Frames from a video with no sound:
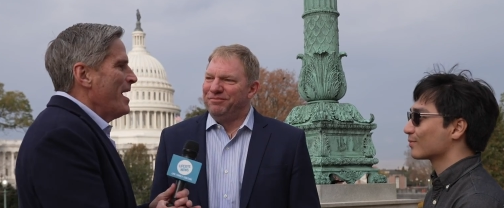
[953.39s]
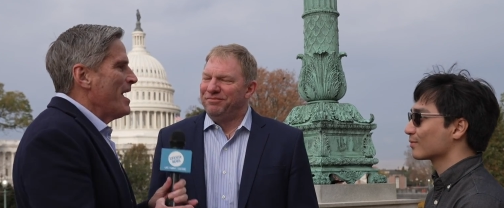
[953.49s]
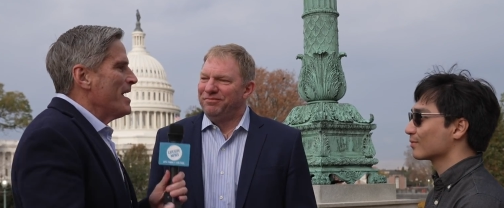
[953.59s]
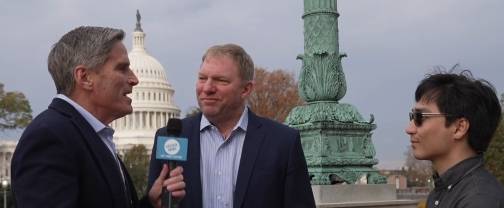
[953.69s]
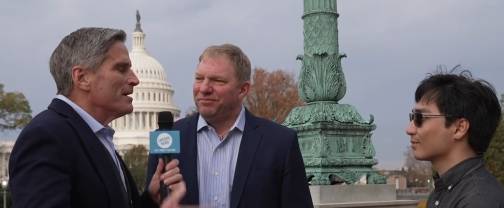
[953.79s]

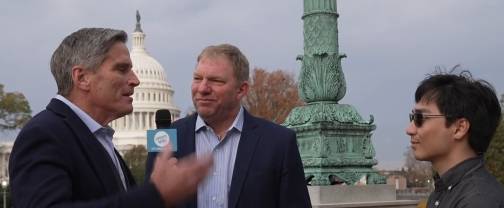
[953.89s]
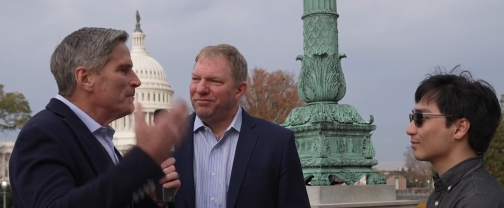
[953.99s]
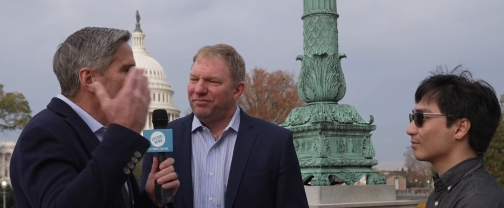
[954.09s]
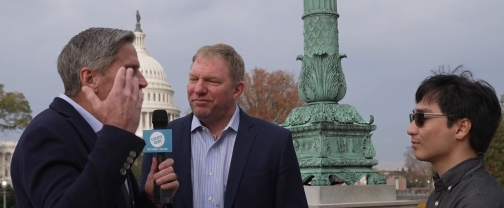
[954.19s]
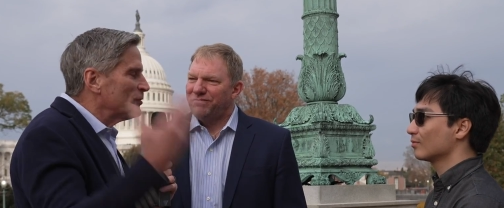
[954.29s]
Speaker 1: and
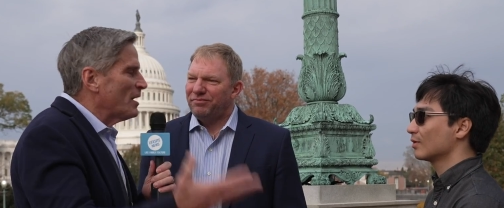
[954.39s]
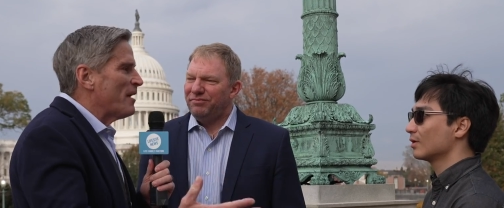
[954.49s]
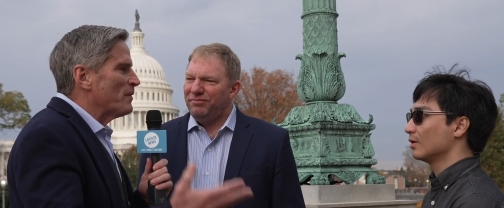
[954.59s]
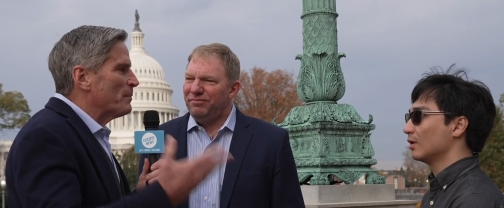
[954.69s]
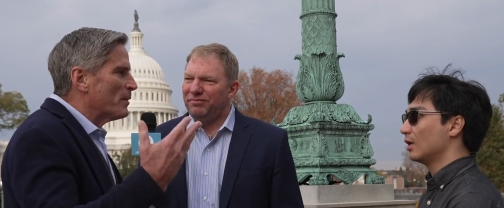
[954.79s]

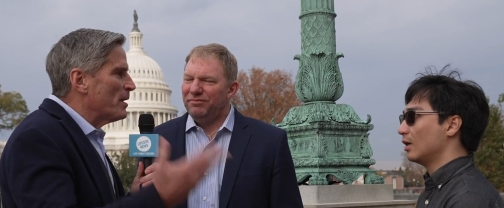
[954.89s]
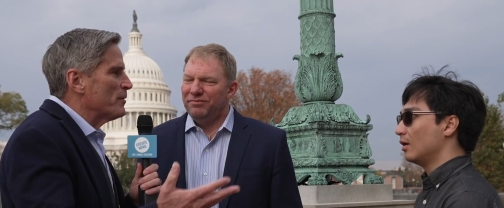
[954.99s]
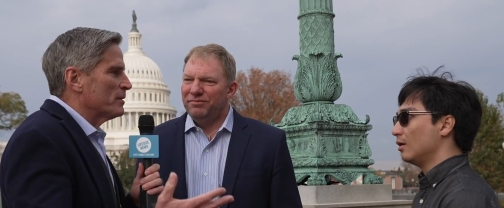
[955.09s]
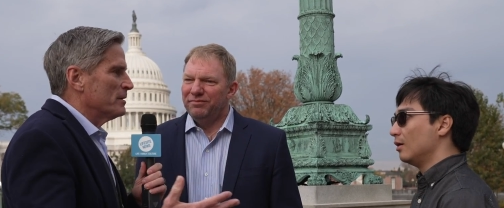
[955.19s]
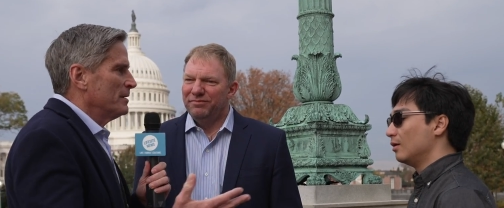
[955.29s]
Mustafa,
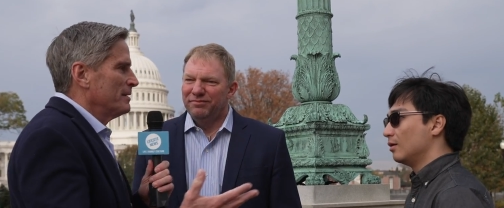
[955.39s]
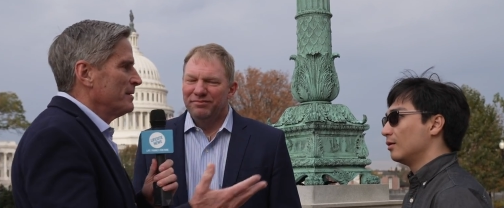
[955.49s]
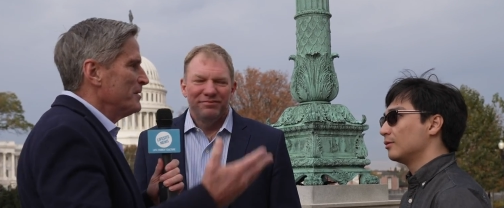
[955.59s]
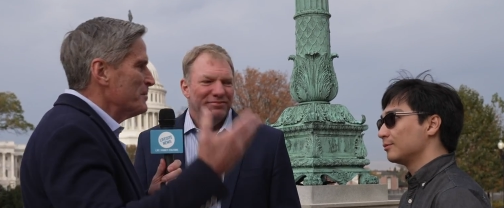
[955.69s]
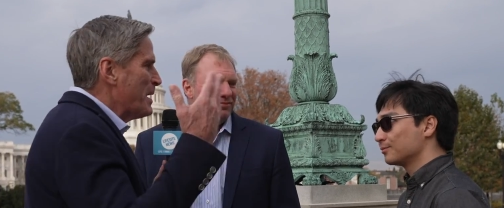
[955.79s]
brother,
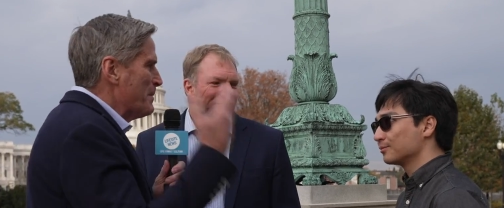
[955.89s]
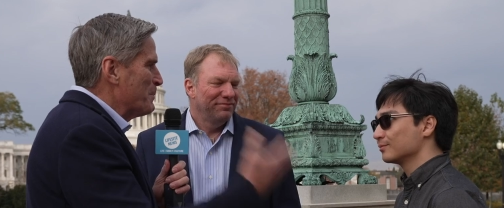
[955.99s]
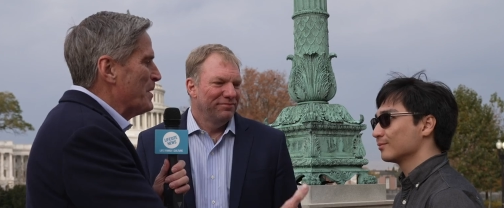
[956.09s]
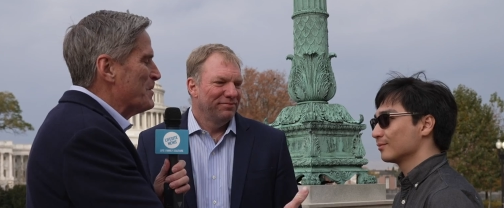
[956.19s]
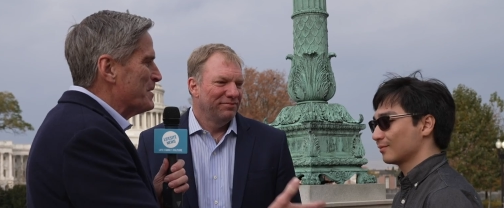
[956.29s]
you're my
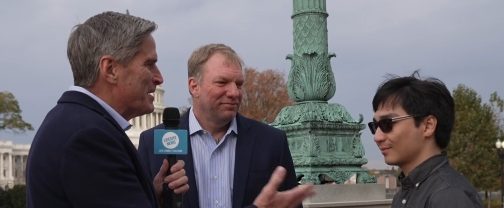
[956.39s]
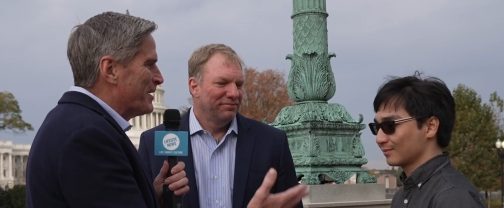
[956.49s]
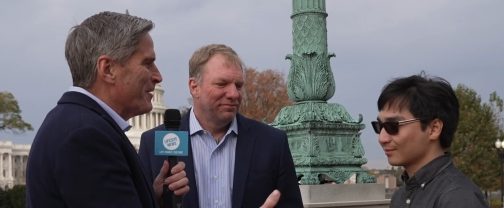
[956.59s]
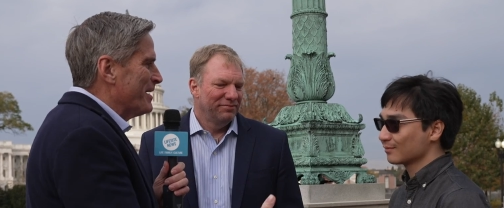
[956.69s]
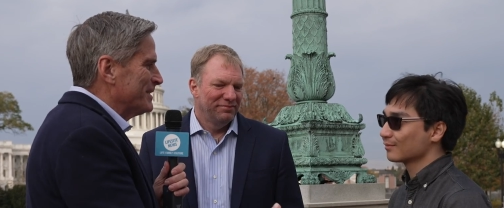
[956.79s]
brother in
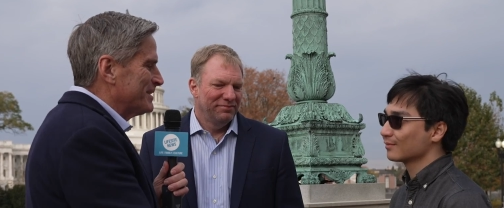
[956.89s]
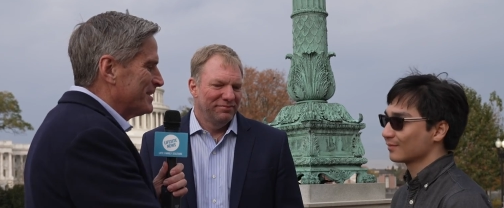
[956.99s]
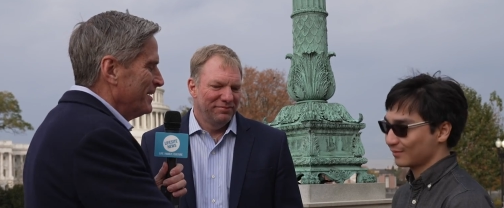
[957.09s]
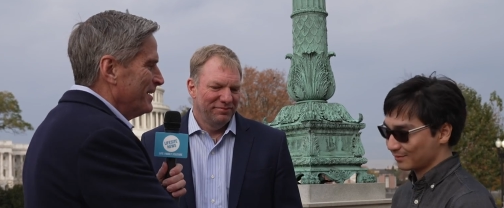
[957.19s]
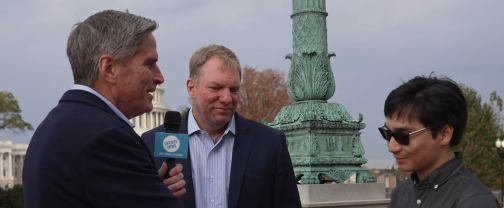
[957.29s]
Christ.